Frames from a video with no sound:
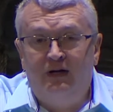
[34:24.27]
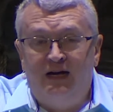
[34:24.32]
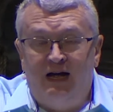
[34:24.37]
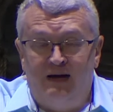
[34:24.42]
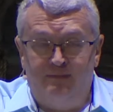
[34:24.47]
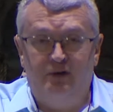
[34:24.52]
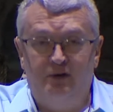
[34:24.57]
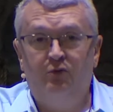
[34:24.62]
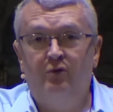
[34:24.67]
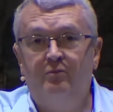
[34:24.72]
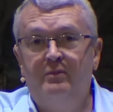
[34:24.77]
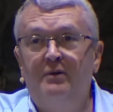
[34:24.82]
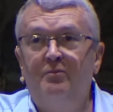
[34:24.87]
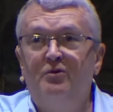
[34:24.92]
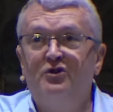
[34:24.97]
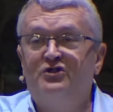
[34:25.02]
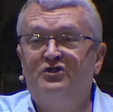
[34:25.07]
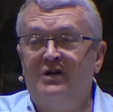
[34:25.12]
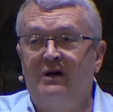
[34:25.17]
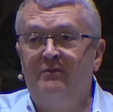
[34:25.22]
I mean,
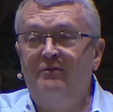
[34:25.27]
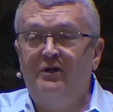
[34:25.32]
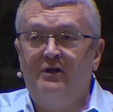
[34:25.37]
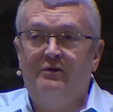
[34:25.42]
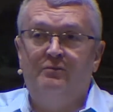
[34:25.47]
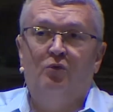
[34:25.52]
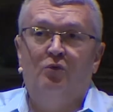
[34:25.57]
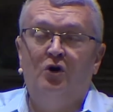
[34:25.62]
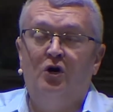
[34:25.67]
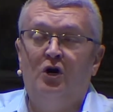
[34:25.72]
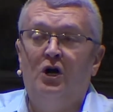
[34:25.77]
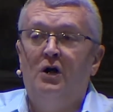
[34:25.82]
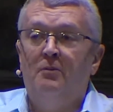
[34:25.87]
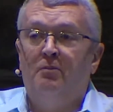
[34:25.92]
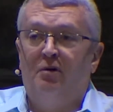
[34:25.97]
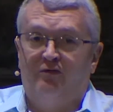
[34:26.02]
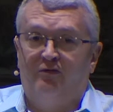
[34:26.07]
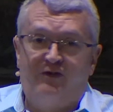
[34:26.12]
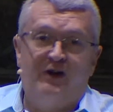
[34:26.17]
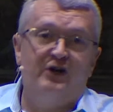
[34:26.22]
remember, some of them were
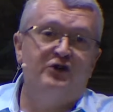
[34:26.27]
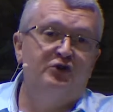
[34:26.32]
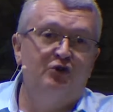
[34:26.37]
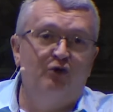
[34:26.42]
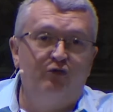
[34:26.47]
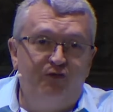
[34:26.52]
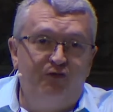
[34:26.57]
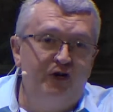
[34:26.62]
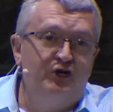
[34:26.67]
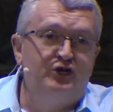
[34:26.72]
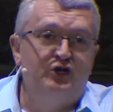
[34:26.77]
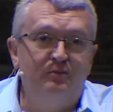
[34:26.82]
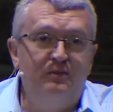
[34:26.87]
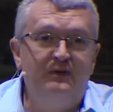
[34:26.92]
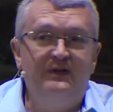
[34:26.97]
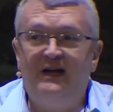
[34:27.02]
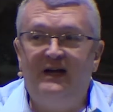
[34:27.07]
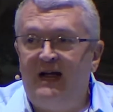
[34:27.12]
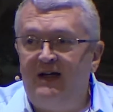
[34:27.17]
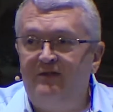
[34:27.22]
professional
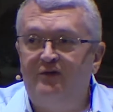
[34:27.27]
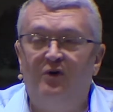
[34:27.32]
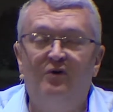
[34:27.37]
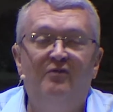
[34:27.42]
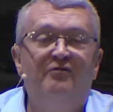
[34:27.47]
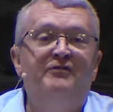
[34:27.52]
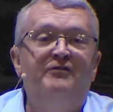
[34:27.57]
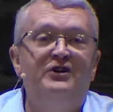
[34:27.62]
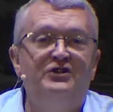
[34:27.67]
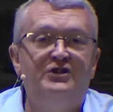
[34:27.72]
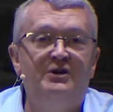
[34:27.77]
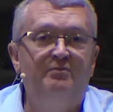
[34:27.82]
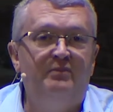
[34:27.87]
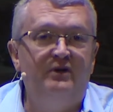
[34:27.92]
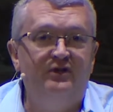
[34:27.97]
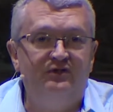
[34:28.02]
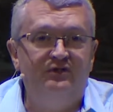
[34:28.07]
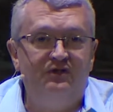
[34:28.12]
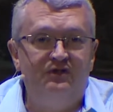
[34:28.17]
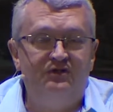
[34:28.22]
fishermen. They had their own fishing
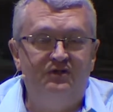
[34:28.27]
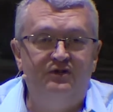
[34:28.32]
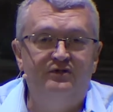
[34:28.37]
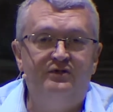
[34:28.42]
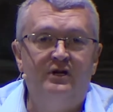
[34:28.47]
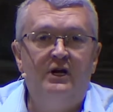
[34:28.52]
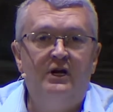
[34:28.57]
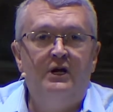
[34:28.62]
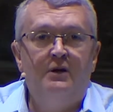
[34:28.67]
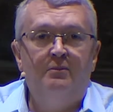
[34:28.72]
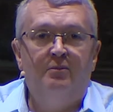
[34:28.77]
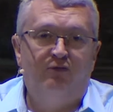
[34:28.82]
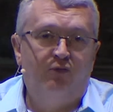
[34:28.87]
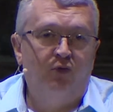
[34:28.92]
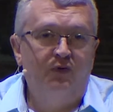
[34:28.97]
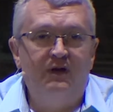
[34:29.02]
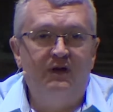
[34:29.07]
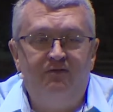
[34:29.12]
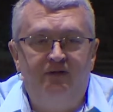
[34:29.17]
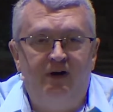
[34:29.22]
businesses
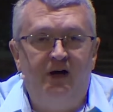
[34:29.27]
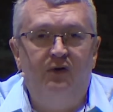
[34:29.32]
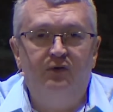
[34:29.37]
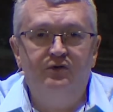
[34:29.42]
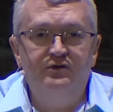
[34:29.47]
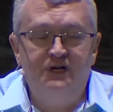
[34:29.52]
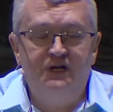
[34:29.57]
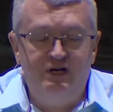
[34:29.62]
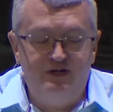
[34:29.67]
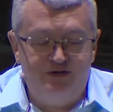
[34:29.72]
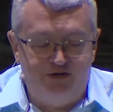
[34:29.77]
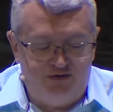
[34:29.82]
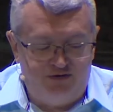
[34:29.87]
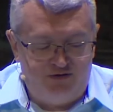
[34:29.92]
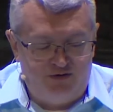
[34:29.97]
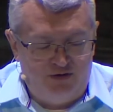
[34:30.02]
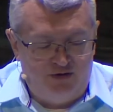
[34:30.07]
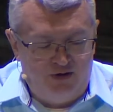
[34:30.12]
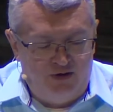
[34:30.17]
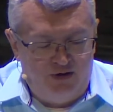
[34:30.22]
before they followed
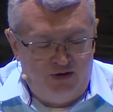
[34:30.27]
Jesus.